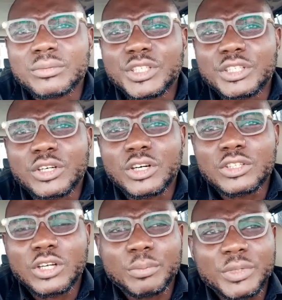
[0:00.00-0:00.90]
being
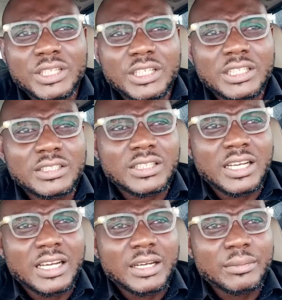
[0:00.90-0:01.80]
caught up in this
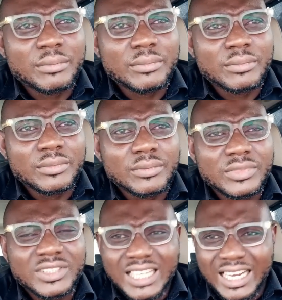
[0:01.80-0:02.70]

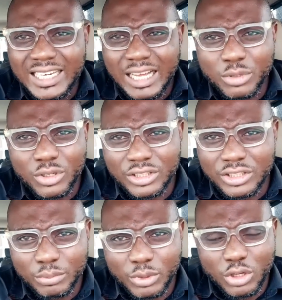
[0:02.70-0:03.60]
scandal, because
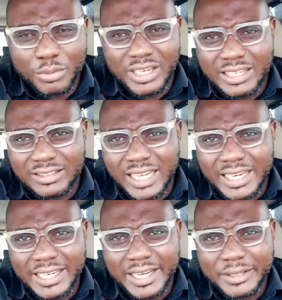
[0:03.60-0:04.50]
it's becoming a
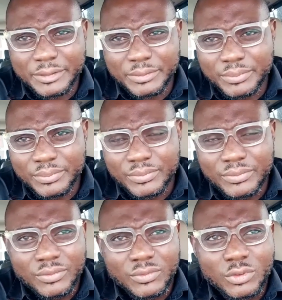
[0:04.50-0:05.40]
scandal
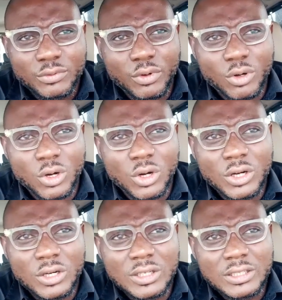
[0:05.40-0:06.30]

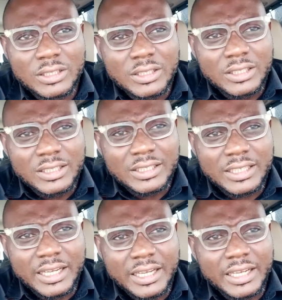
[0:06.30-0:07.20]
for
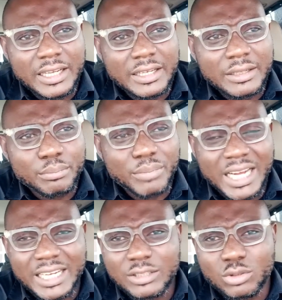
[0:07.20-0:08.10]
the
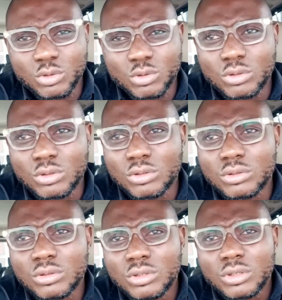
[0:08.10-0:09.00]
bank to,
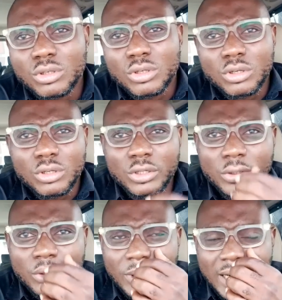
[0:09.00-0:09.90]
you
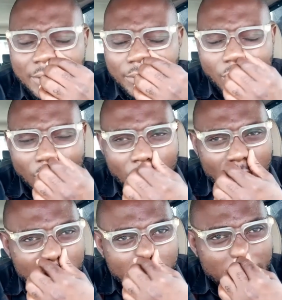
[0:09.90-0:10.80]
know, have
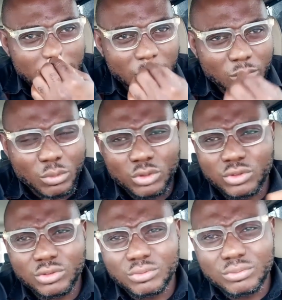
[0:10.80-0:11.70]
all,
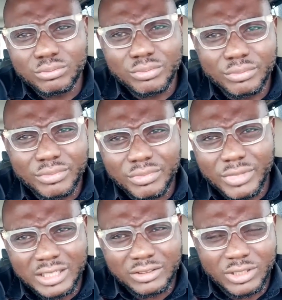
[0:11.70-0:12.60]
most,
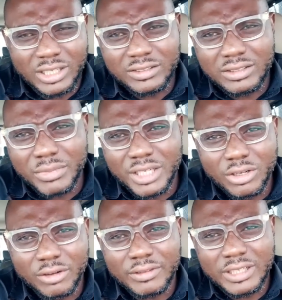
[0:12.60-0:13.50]
as you can see,
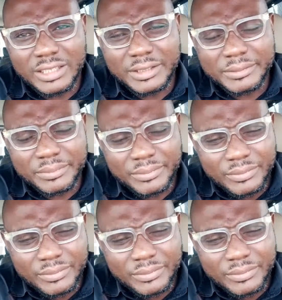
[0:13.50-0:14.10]
many of the